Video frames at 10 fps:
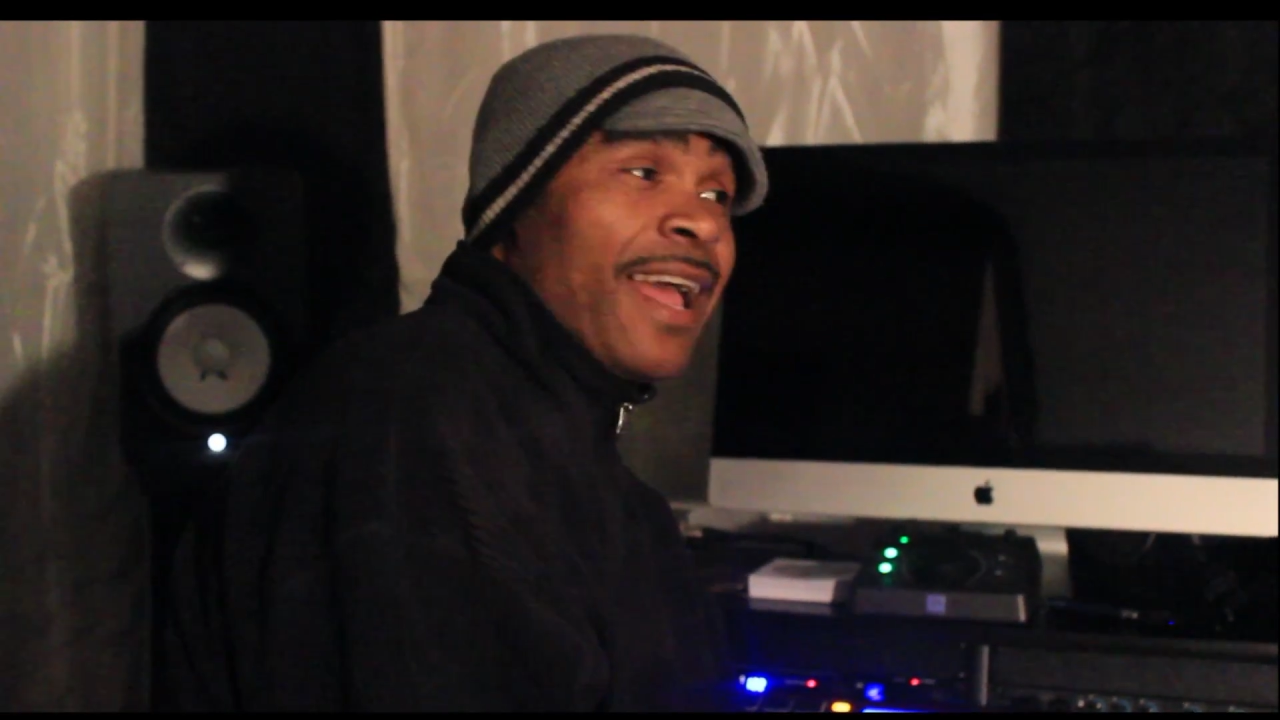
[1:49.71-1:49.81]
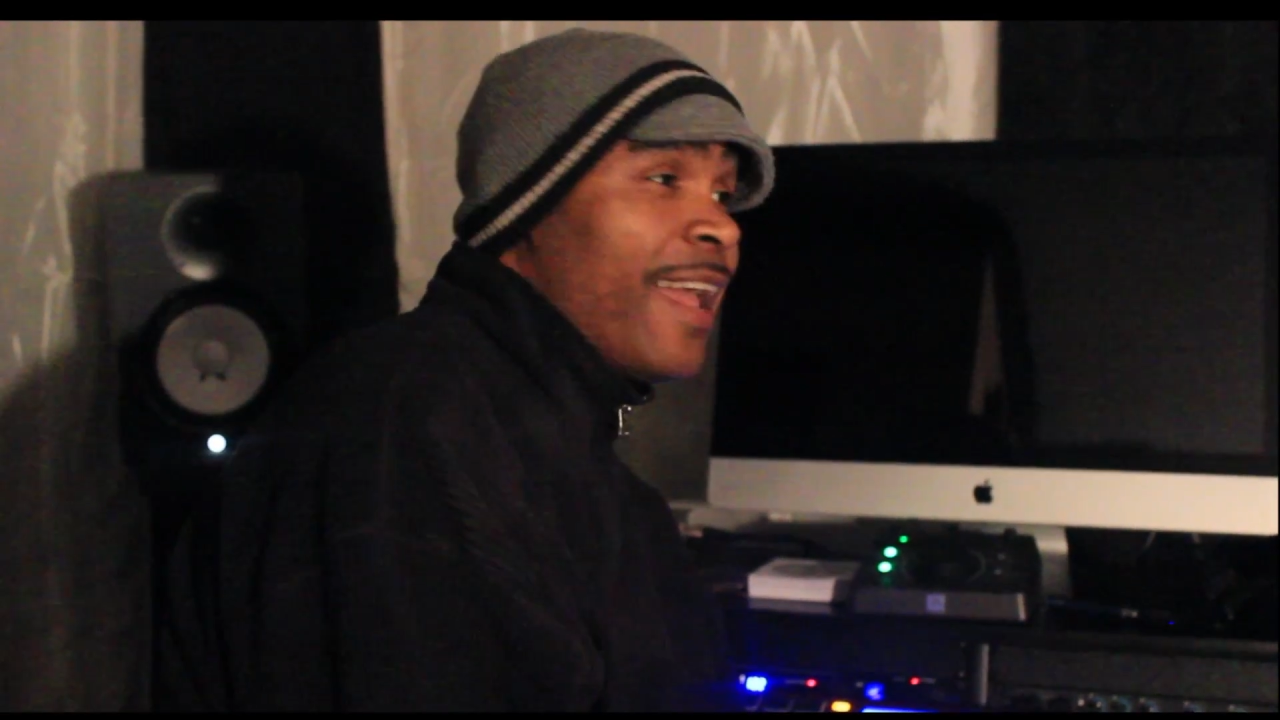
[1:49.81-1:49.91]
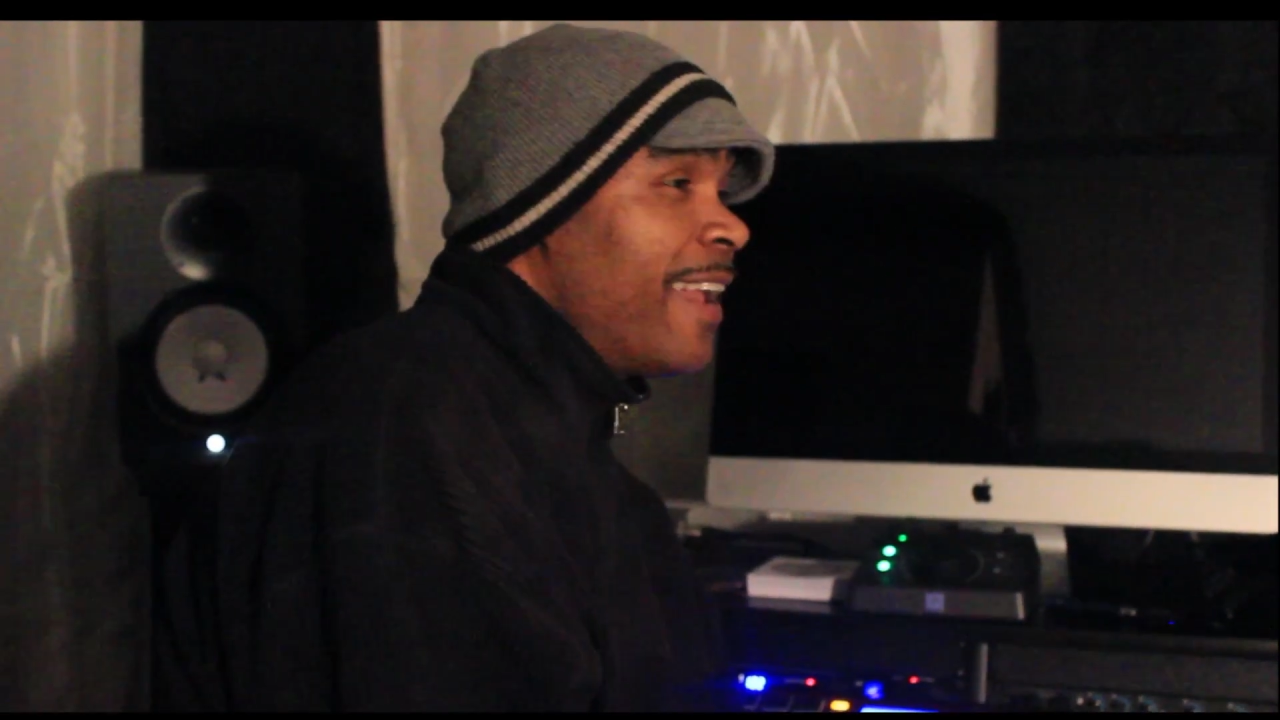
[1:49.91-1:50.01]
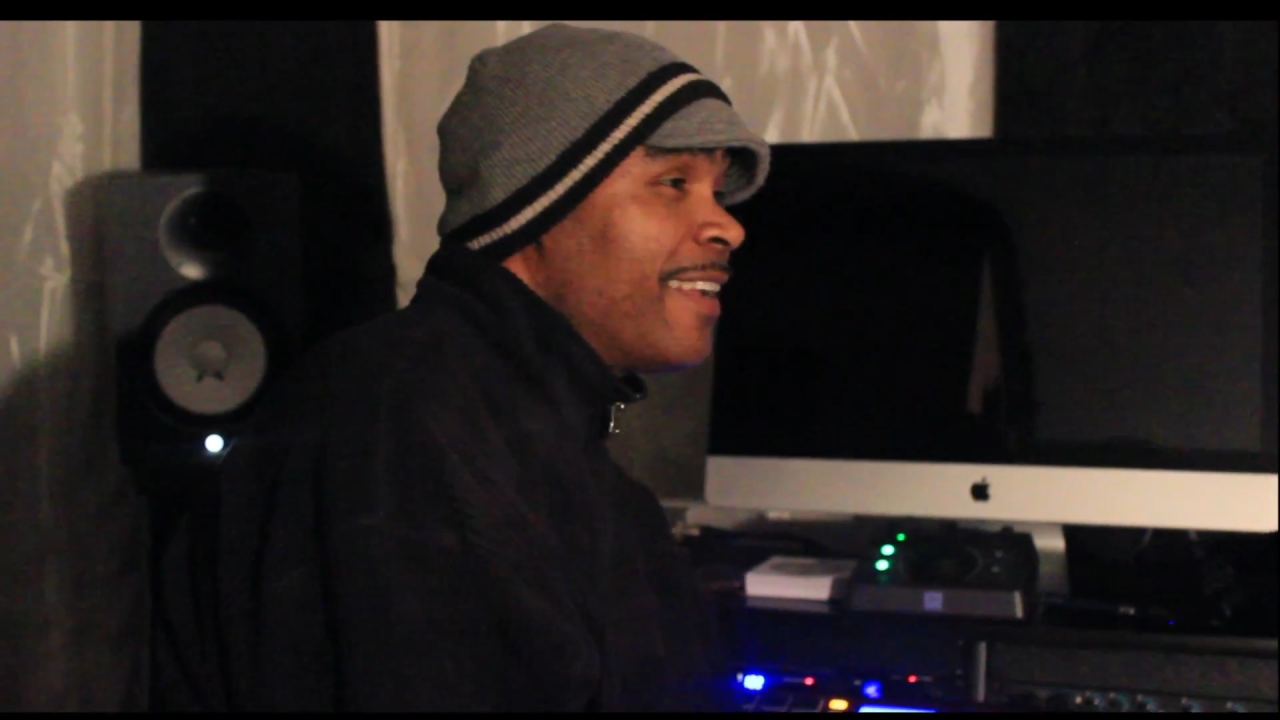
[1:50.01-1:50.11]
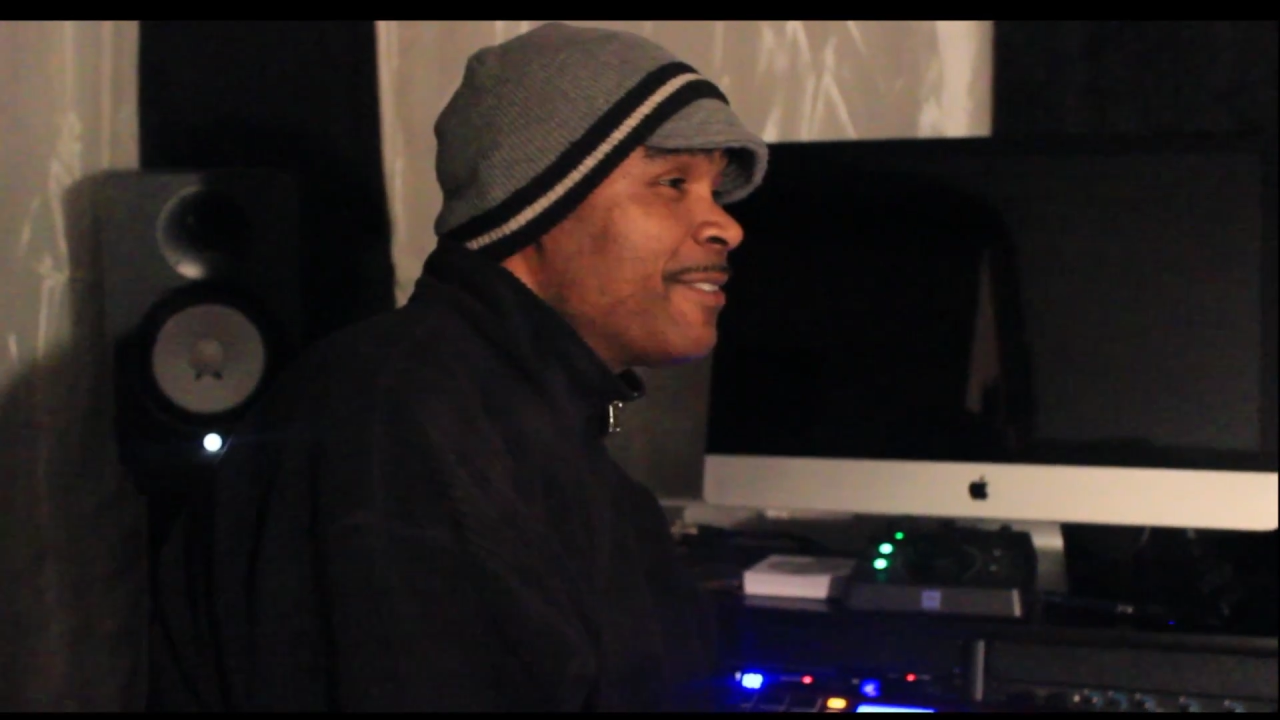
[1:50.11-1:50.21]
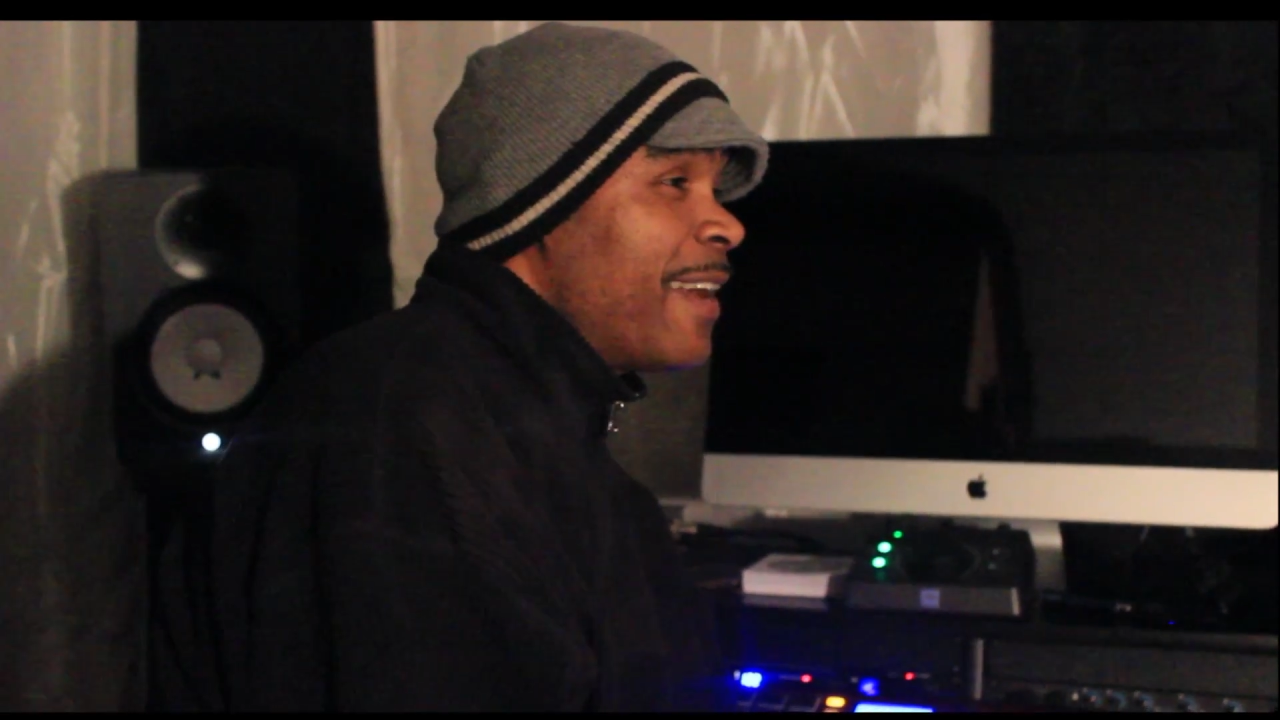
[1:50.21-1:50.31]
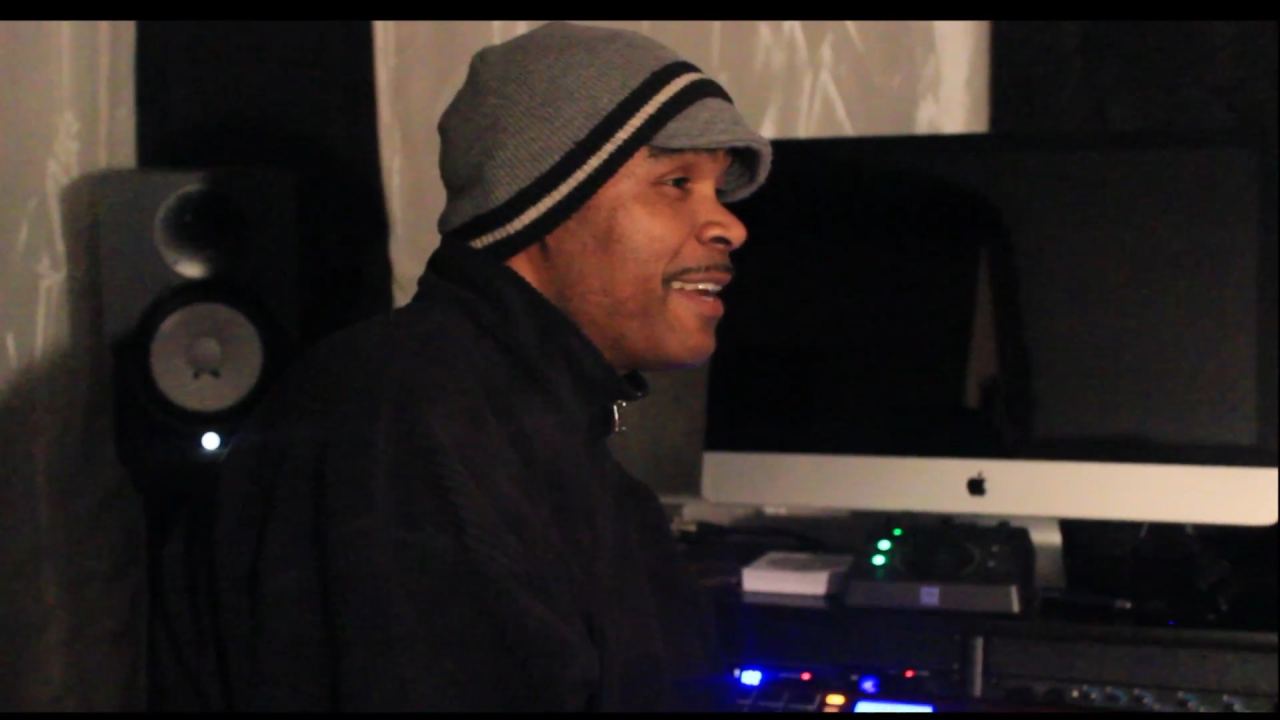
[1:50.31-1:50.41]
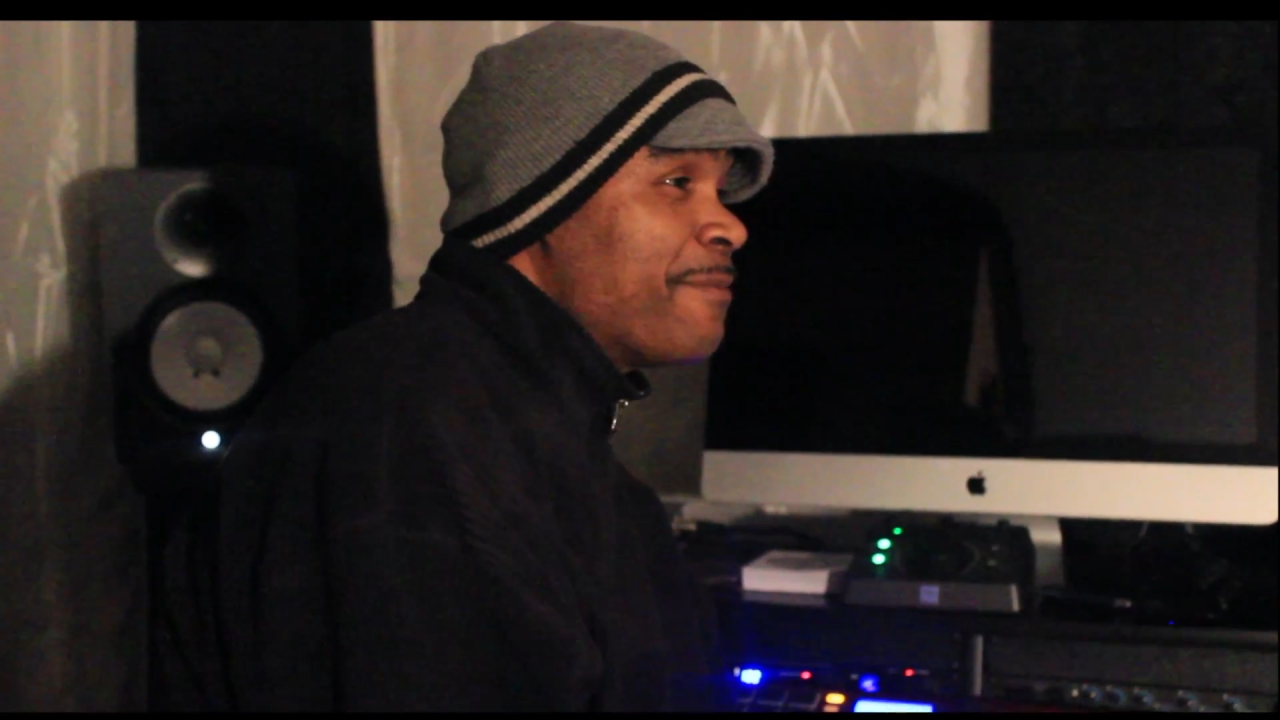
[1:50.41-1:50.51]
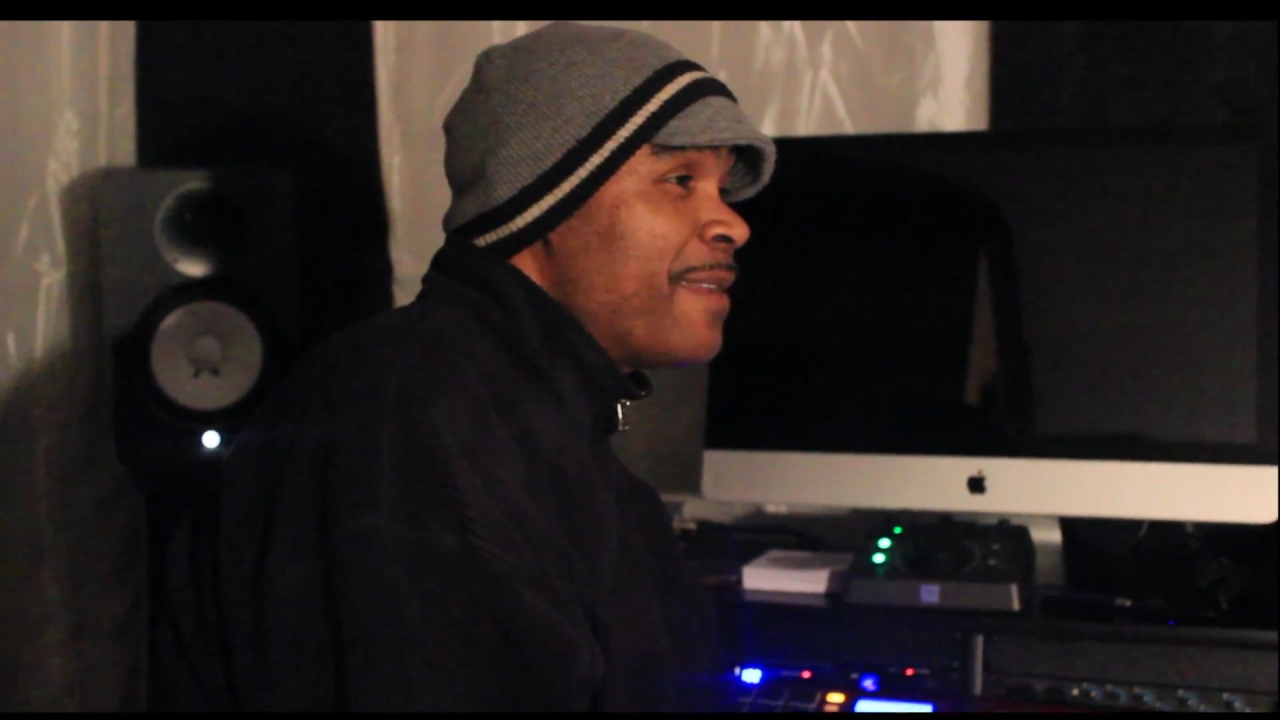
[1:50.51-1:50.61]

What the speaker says: I ain't trying to